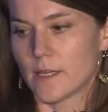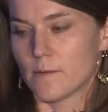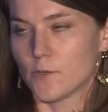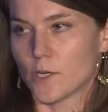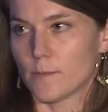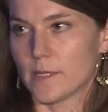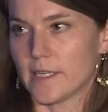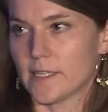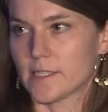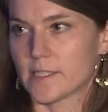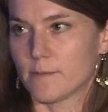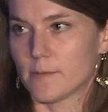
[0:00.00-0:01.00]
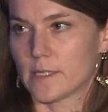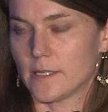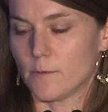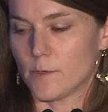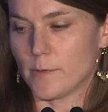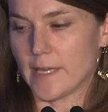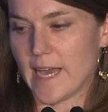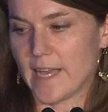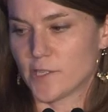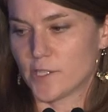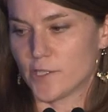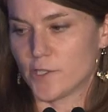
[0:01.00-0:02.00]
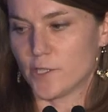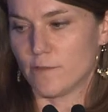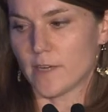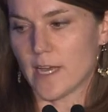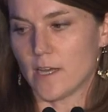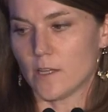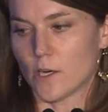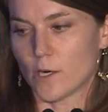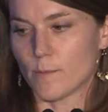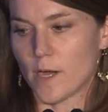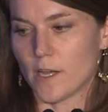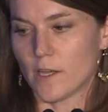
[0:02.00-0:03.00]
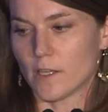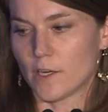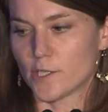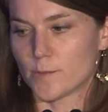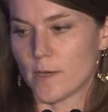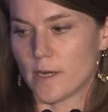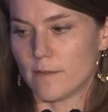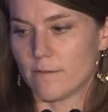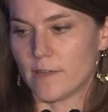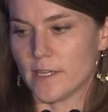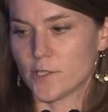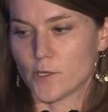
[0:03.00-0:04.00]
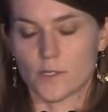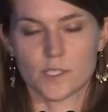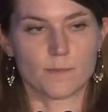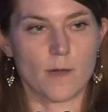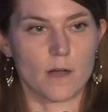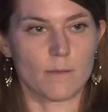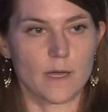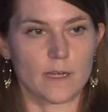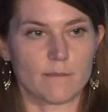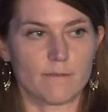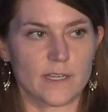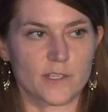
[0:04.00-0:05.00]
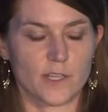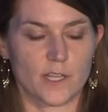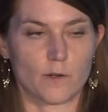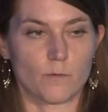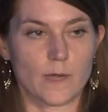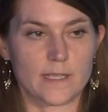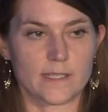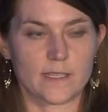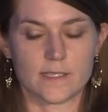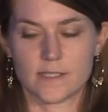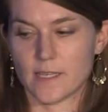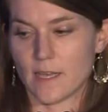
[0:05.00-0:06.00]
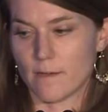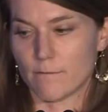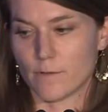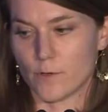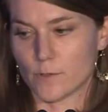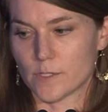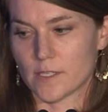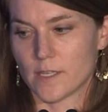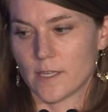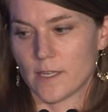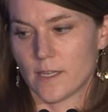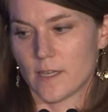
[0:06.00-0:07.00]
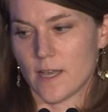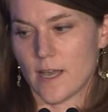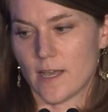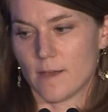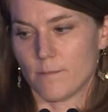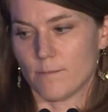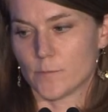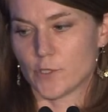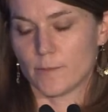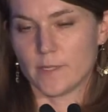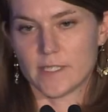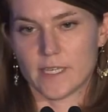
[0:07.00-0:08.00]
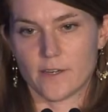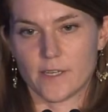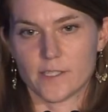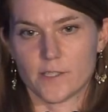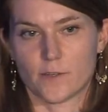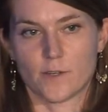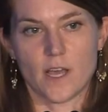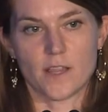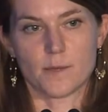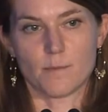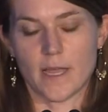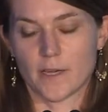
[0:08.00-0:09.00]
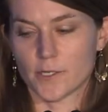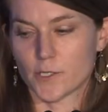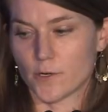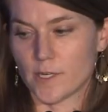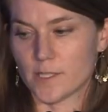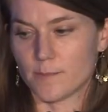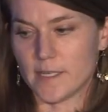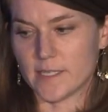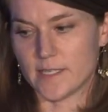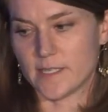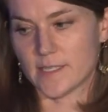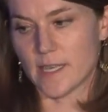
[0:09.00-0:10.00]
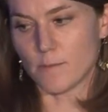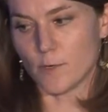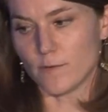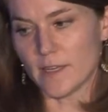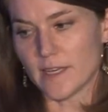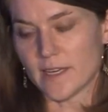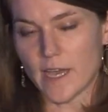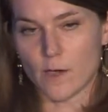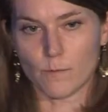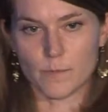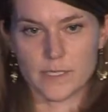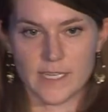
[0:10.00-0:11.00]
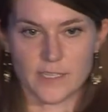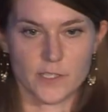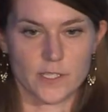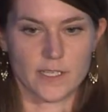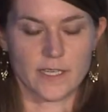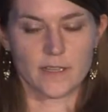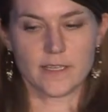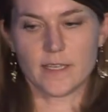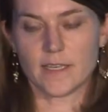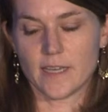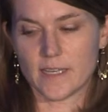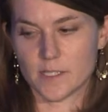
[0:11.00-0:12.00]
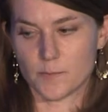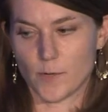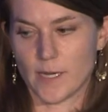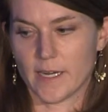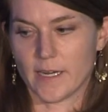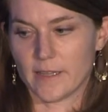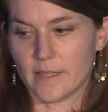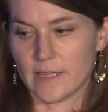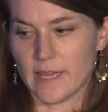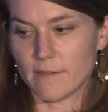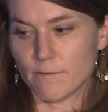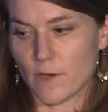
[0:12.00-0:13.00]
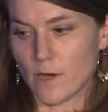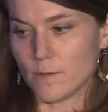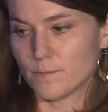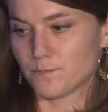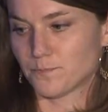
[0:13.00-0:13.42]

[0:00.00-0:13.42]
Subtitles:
normally it's typically what we catch is juvenile large-bodied fish or small-bodied fish that are residents of those tributaries. They're not the migratory species that move in and out potentially in the spring and the late fall,